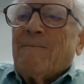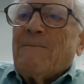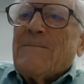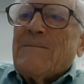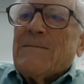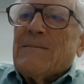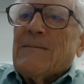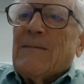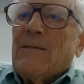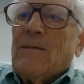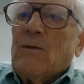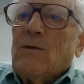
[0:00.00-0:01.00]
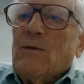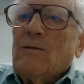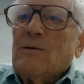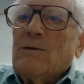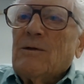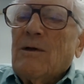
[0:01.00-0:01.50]
So you found
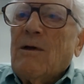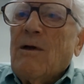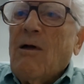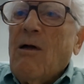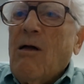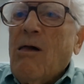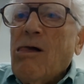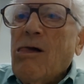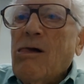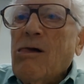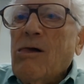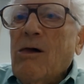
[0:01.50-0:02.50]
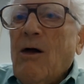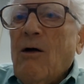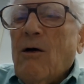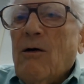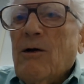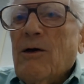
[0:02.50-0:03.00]
out about
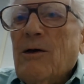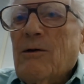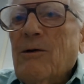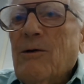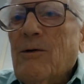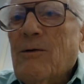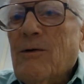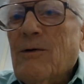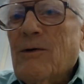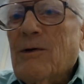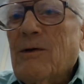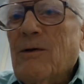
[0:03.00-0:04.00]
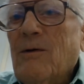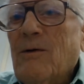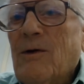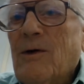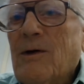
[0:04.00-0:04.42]
the possibility by accident.